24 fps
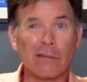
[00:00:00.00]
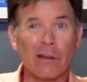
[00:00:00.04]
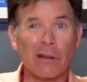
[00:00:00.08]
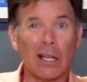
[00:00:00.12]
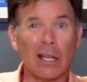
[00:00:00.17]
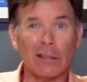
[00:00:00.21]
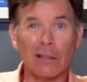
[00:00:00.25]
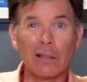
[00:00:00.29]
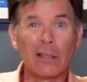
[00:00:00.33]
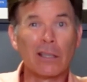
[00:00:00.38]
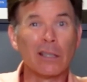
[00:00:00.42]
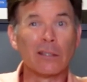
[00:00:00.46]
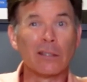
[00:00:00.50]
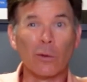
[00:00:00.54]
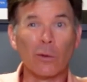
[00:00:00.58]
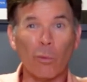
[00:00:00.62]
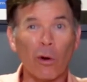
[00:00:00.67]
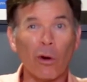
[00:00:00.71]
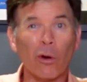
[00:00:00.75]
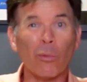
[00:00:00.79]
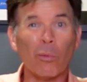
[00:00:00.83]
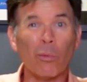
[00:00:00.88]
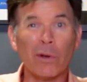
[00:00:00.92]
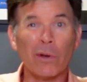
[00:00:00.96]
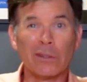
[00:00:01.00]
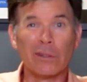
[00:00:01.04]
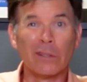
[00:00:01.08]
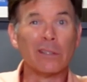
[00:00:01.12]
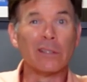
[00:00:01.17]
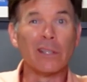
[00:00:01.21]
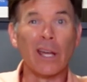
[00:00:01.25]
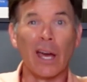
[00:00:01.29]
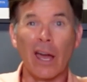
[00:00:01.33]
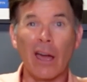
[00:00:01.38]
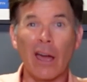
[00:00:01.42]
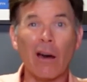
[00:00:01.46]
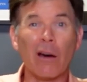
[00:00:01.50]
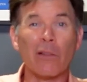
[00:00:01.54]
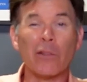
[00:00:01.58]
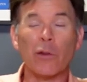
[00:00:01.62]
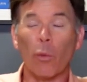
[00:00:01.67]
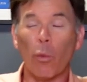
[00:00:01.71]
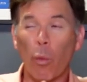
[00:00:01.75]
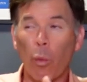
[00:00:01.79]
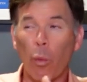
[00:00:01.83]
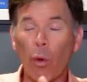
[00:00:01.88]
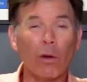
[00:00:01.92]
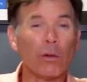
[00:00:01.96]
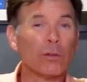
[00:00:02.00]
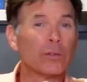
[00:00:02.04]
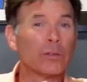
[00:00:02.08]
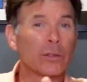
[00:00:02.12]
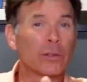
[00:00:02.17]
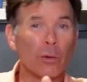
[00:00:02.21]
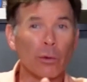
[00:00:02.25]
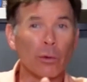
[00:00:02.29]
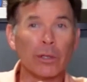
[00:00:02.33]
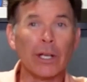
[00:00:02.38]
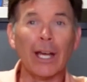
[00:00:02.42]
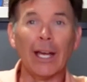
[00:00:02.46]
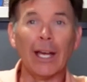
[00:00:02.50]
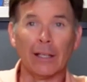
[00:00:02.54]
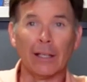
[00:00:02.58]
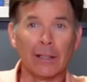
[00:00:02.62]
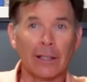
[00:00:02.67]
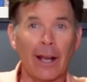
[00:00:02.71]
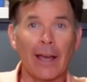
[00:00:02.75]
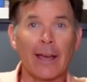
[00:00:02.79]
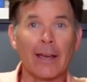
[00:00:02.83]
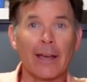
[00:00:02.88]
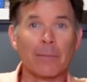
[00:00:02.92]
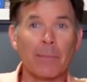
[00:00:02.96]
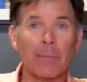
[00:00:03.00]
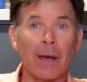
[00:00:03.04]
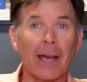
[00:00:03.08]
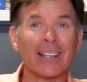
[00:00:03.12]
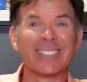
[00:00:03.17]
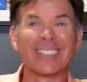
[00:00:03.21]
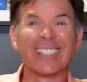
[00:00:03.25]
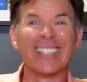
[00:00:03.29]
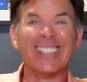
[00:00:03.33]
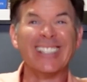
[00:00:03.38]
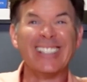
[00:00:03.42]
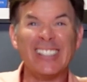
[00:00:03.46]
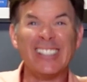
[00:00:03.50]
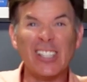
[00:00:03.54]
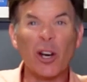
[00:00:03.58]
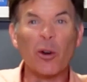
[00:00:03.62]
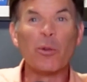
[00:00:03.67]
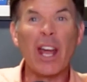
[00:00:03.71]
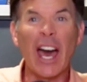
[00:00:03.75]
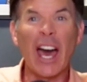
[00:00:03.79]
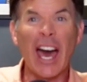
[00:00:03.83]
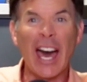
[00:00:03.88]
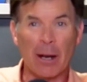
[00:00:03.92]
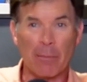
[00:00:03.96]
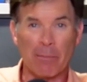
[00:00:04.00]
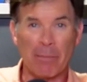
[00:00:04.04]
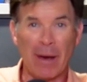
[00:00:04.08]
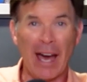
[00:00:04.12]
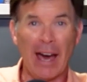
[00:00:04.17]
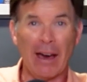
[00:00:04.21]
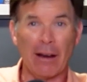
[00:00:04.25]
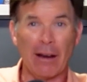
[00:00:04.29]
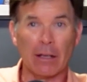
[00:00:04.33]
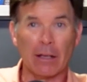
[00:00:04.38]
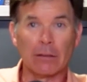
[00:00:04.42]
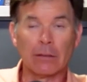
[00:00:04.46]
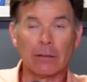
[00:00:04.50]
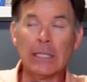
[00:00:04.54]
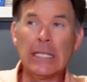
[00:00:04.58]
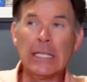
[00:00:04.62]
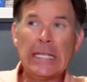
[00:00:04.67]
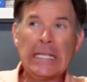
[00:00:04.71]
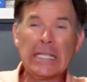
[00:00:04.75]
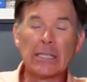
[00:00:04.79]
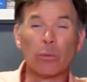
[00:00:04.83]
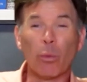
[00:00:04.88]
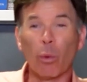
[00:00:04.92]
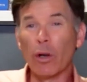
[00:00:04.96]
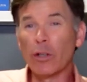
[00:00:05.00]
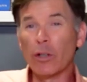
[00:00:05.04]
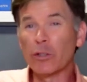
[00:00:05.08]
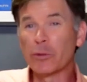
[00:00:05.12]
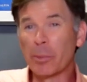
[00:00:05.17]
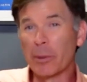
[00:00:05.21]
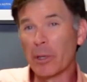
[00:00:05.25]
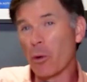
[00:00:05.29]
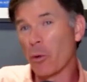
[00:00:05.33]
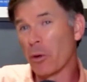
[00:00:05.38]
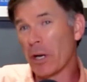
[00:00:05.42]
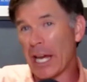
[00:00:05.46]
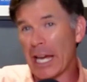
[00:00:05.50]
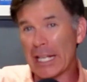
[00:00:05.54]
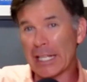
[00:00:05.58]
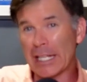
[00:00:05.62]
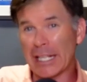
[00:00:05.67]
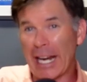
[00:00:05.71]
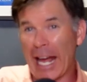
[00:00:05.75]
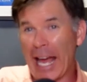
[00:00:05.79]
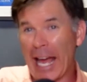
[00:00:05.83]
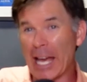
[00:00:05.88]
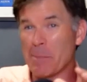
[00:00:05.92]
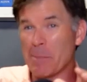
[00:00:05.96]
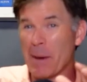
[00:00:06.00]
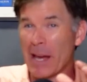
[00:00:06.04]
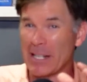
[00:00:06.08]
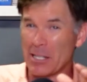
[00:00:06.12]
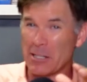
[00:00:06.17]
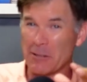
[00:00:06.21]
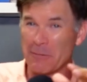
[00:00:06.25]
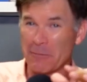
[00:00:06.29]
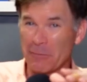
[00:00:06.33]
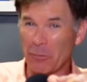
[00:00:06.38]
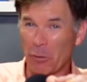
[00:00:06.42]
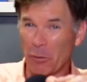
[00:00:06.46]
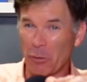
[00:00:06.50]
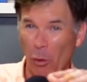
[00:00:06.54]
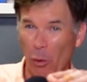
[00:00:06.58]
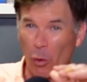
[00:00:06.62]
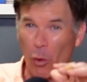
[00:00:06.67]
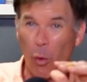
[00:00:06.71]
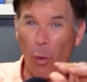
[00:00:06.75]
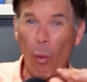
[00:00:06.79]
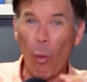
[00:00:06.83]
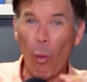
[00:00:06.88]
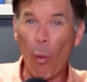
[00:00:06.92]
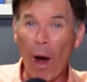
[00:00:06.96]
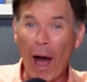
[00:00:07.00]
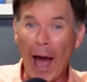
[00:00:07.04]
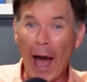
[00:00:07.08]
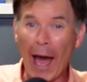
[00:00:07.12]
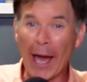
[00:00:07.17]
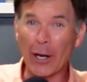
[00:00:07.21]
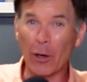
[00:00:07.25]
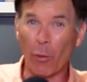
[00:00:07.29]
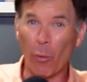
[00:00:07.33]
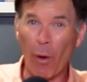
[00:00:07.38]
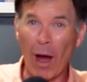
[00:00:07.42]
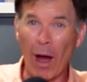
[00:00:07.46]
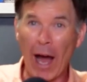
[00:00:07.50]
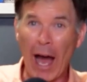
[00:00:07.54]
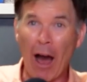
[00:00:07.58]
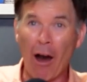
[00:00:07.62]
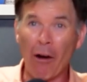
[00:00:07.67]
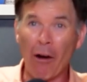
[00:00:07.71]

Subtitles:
I look at the world with you, and the world's going to hell in a handbasket, no doubt about it. The world's been going to hell in a handbasket for quite a while.